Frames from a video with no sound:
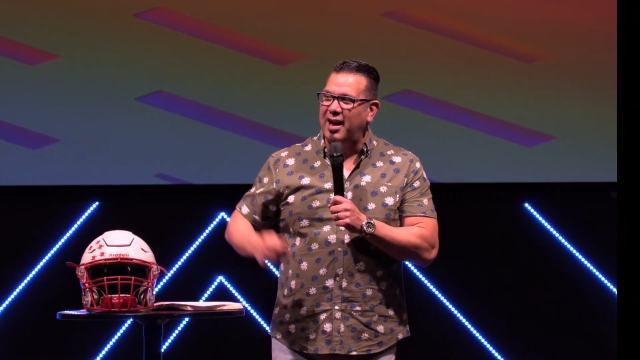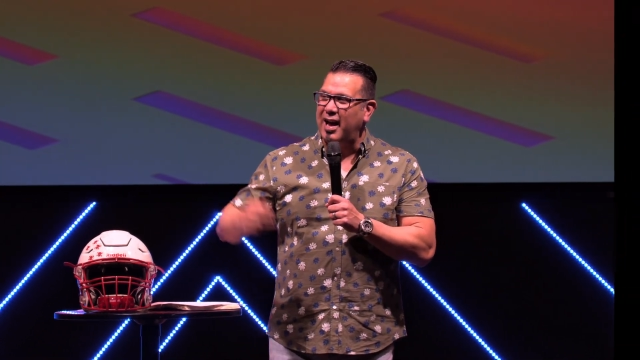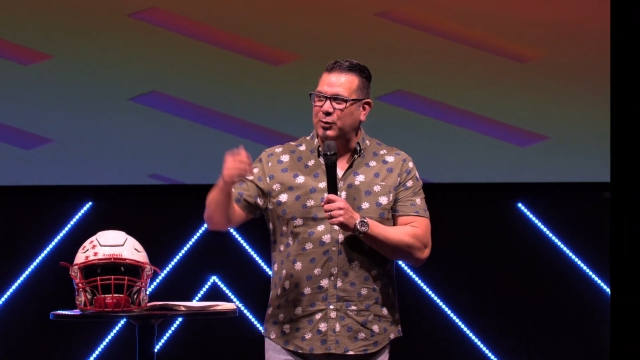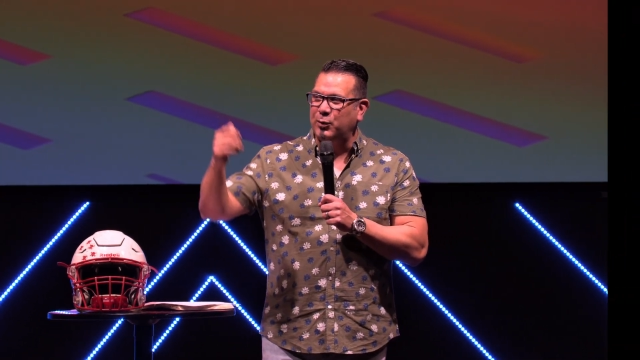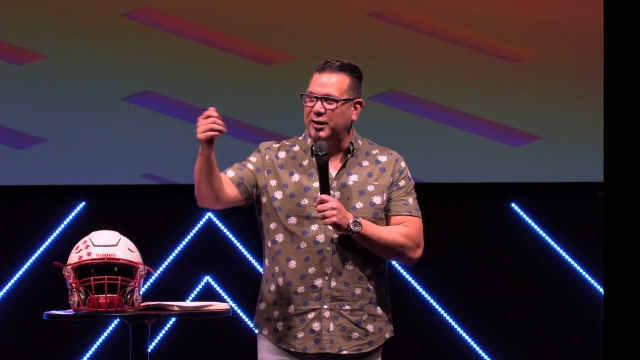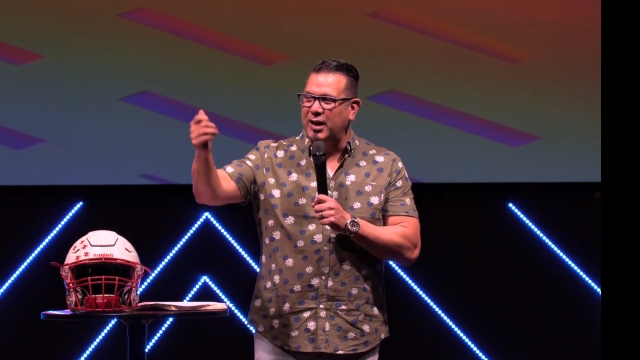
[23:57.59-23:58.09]
I
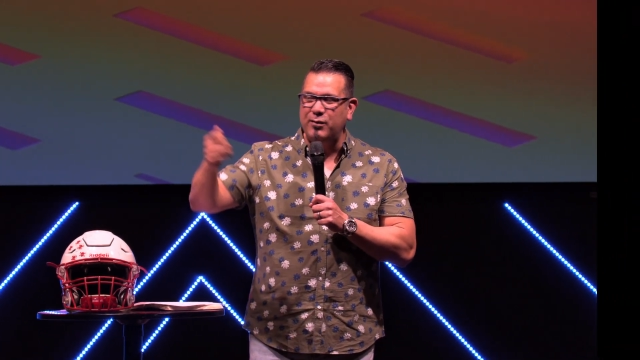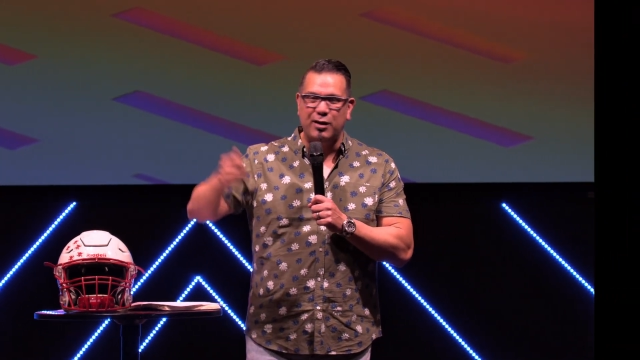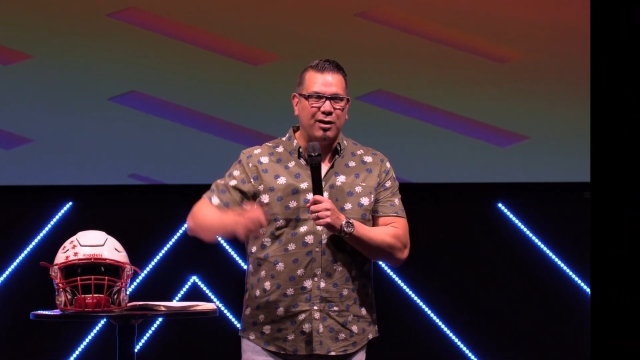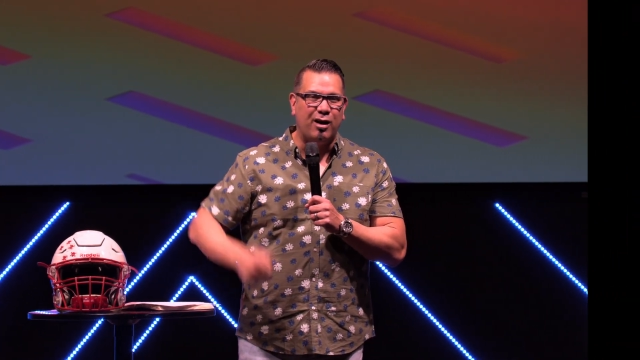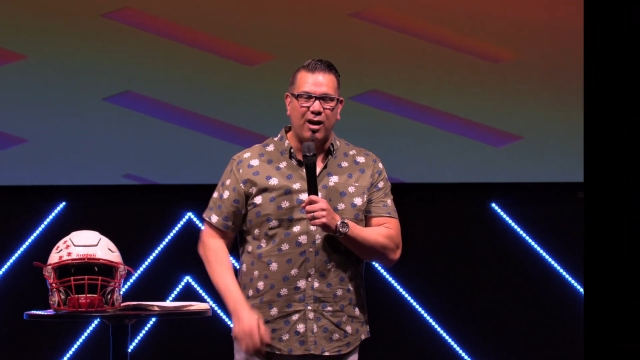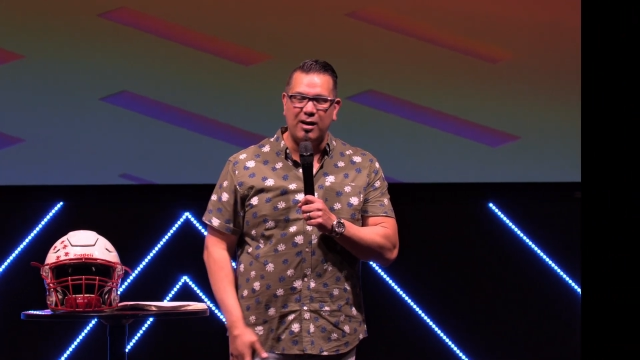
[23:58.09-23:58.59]
just want to give you
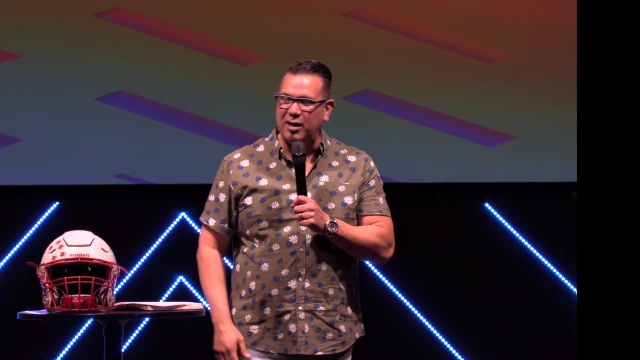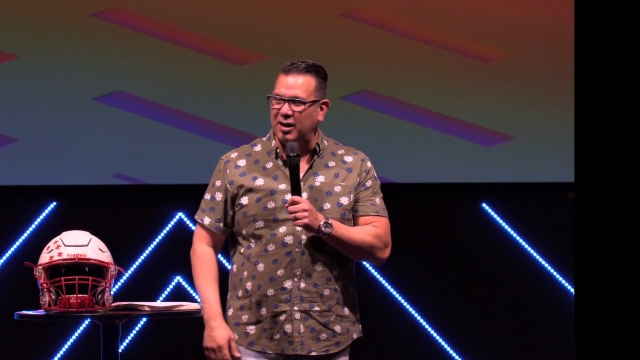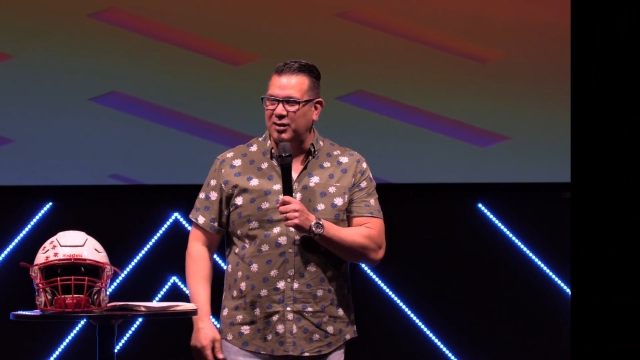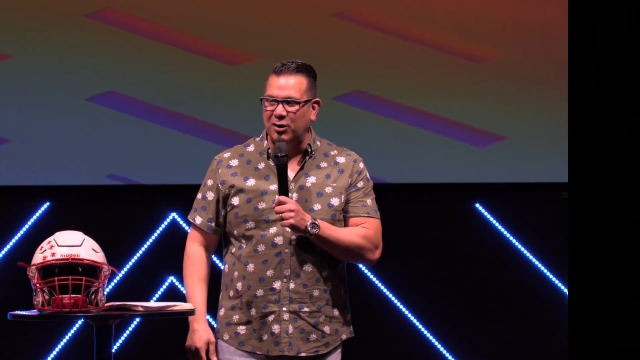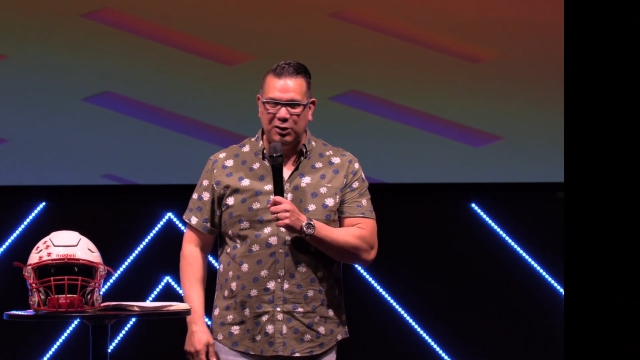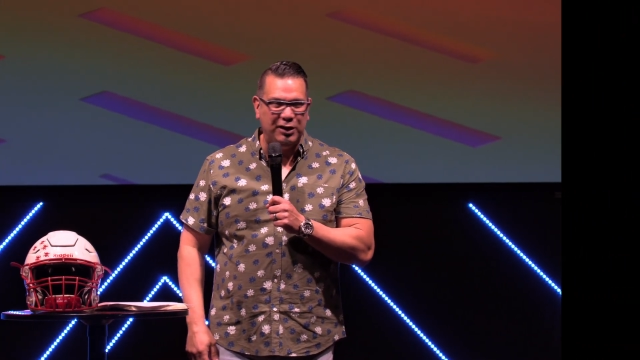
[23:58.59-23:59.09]
a car. I
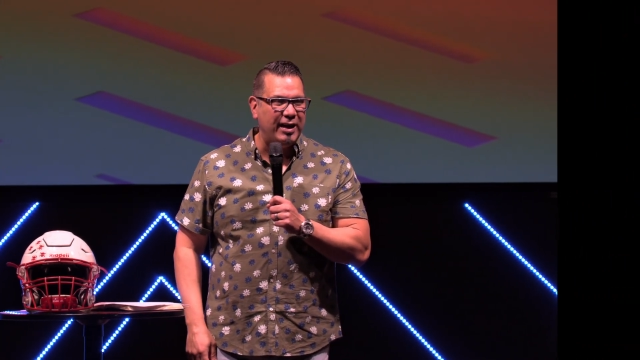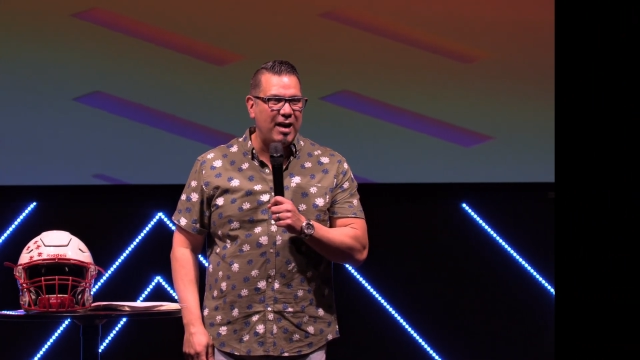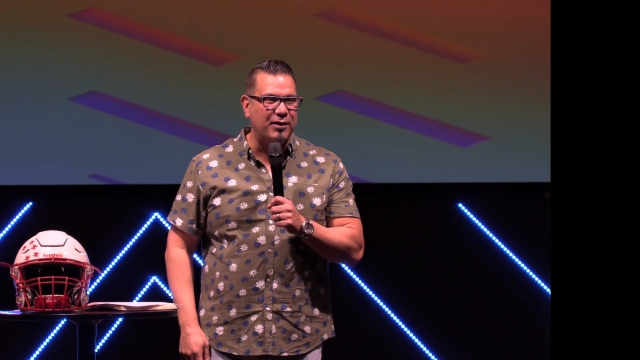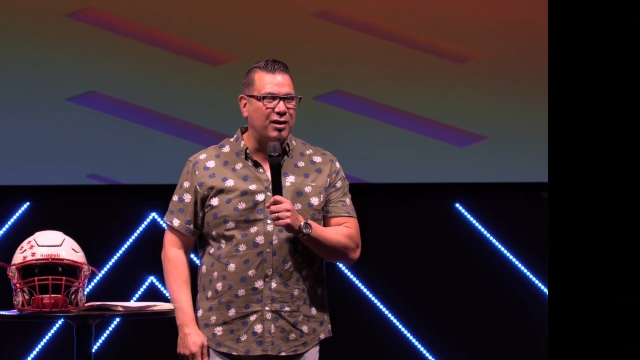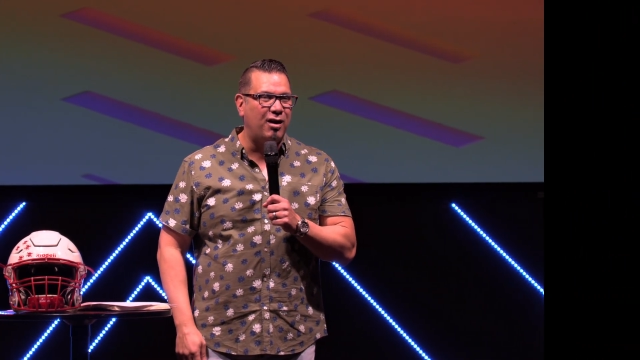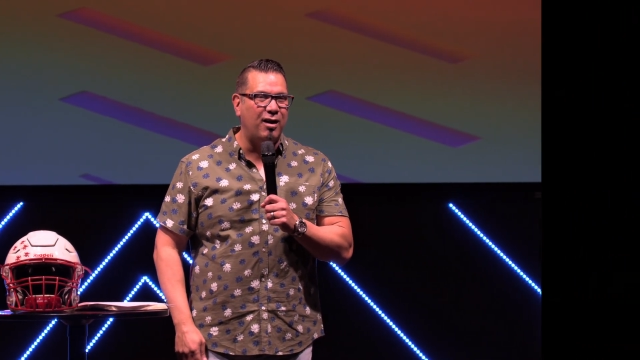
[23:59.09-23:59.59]
noticed you didn't
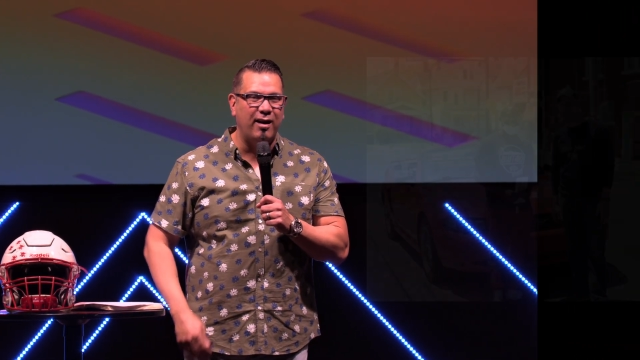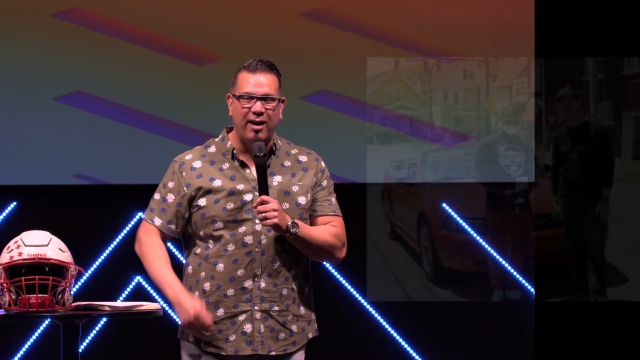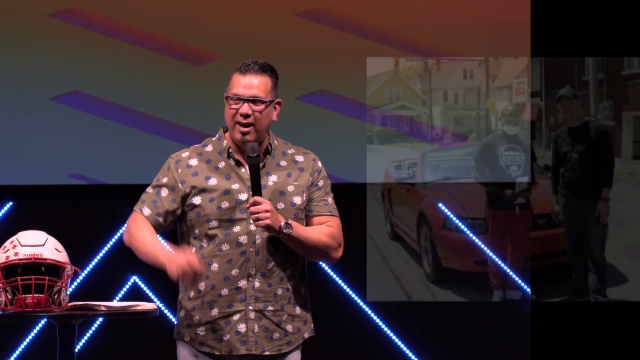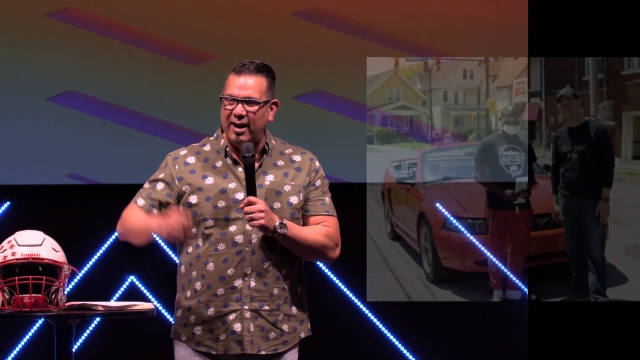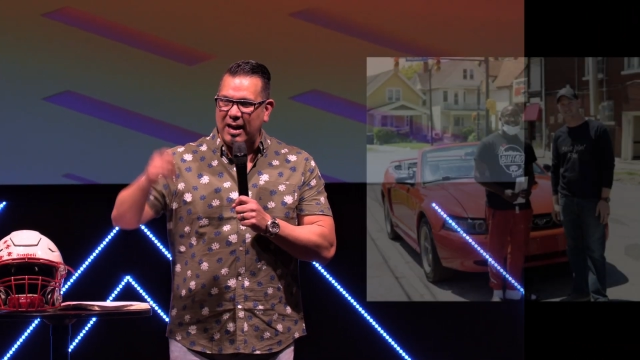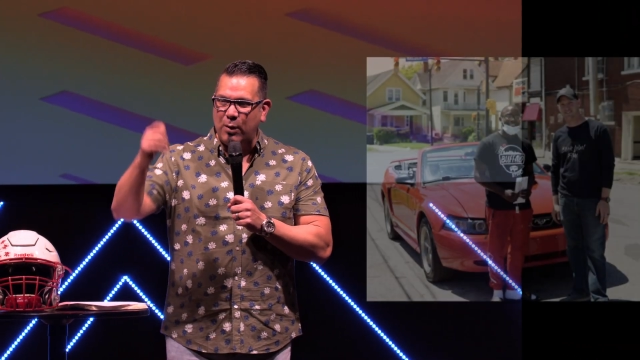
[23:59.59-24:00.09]
have a car,
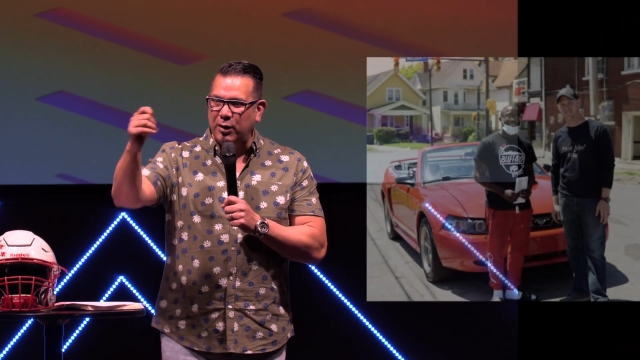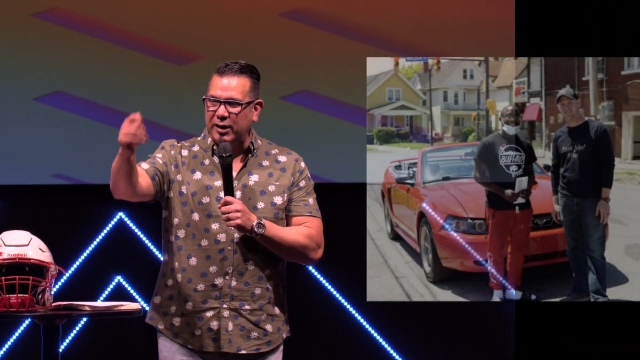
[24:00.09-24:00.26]
and I